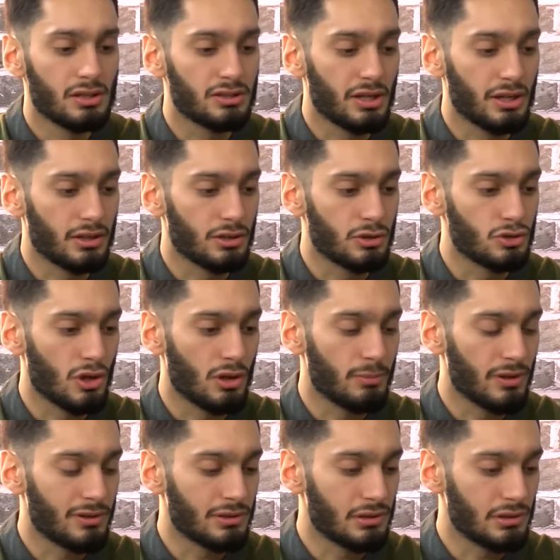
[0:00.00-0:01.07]
getting a job
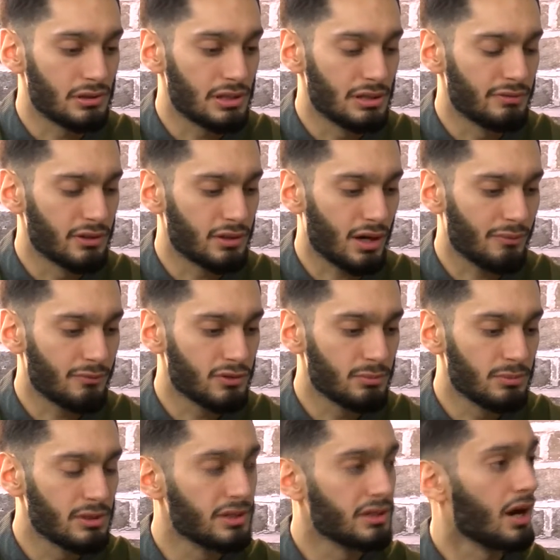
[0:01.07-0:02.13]
and living
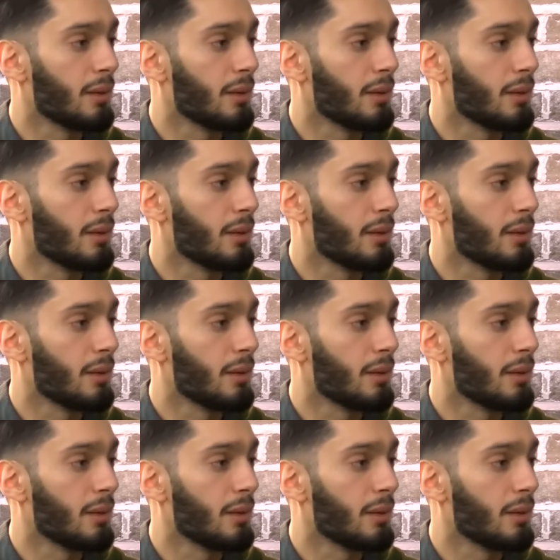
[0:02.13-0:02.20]
comfortably?